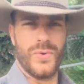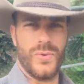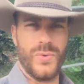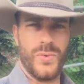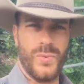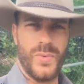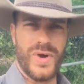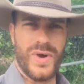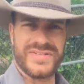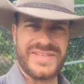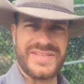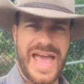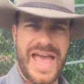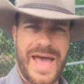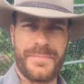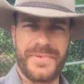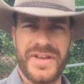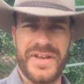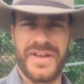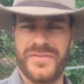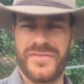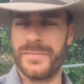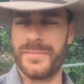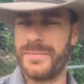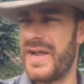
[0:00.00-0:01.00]
What's happening,
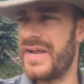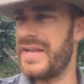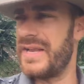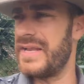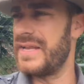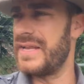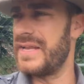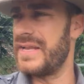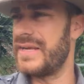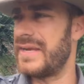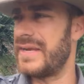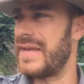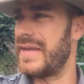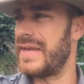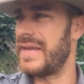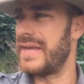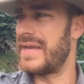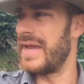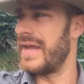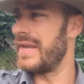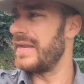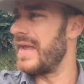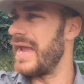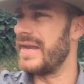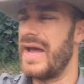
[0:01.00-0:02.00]
everybody? Kenan
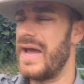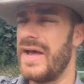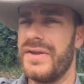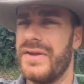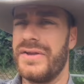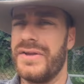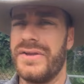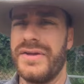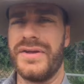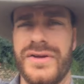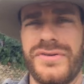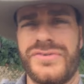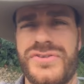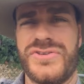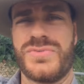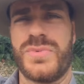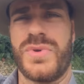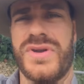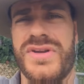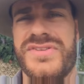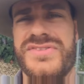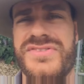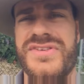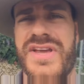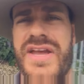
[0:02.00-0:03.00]
hanging out here. Just
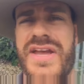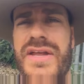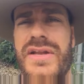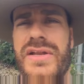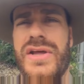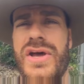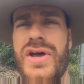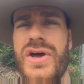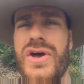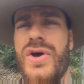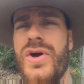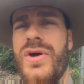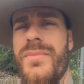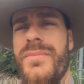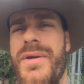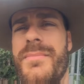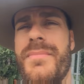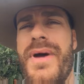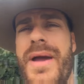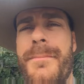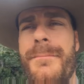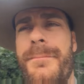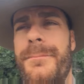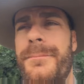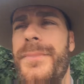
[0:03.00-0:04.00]
want to say hello. I'm at
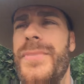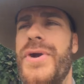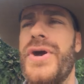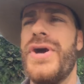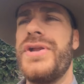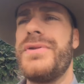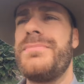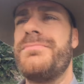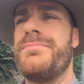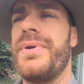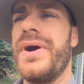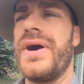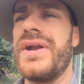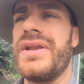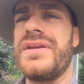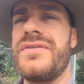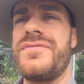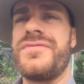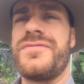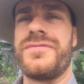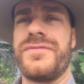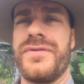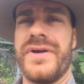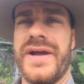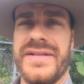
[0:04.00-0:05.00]
my good buddy
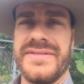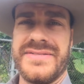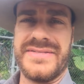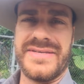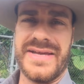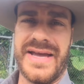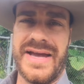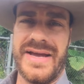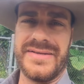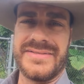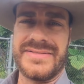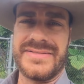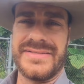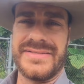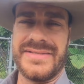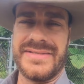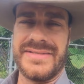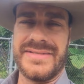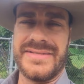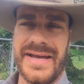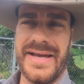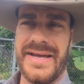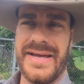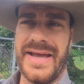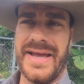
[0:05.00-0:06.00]
Fred's house
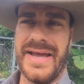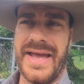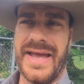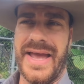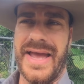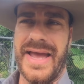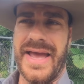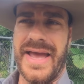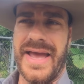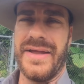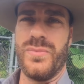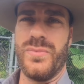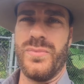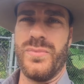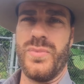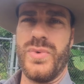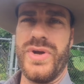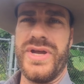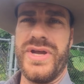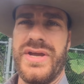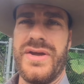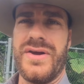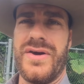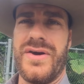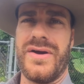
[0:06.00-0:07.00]
today, and we
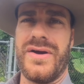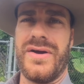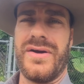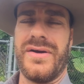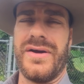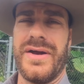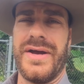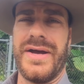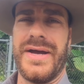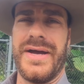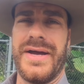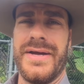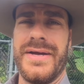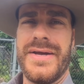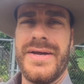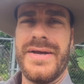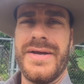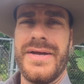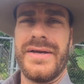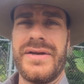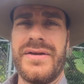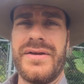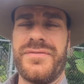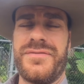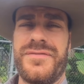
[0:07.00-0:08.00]
are uh,
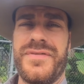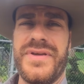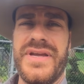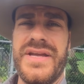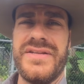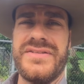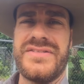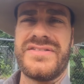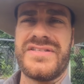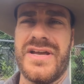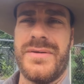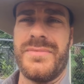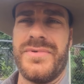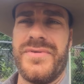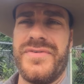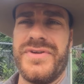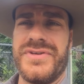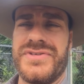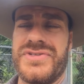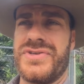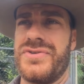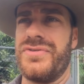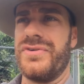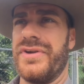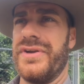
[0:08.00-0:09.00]
going to feed some of
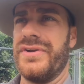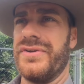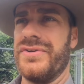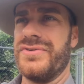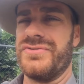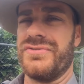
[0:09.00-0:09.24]
his critters